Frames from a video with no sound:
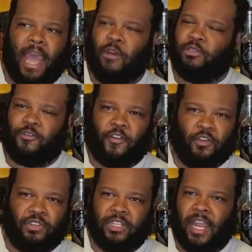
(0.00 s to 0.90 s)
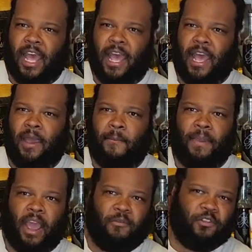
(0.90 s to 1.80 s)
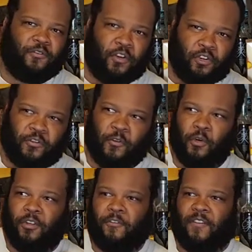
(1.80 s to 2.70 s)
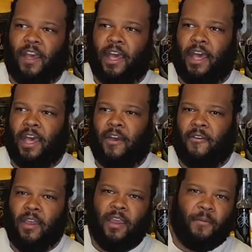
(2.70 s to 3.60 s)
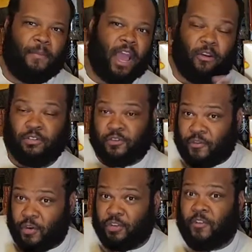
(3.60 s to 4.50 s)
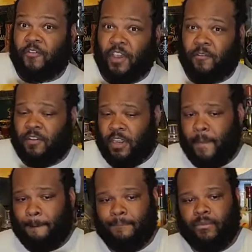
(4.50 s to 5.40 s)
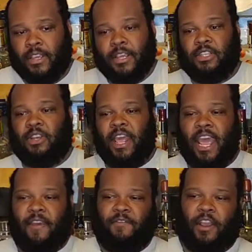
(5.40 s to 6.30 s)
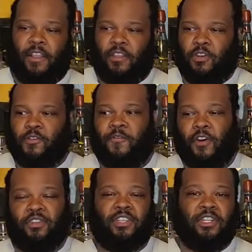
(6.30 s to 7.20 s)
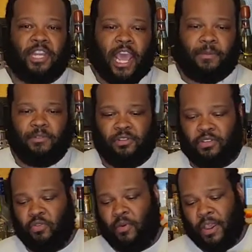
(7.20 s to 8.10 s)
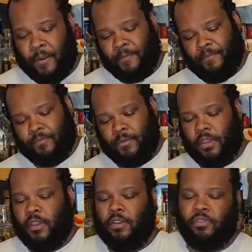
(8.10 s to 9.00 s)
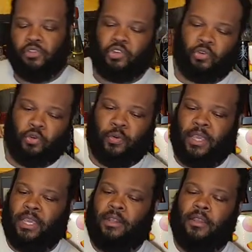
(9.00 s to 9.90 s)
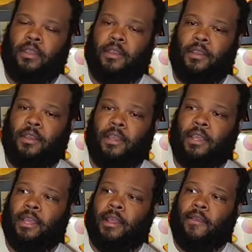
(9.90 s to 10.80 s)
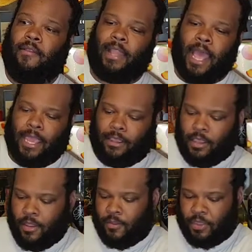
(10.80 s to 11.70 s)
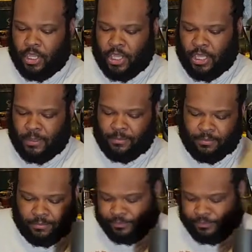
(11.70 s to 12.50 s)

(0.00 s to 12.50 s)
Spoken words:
Bauer's Verse 9, Bauer's Verse 45, Bauer's Verse 50. So they have like those Verse adapters to where you screw in like the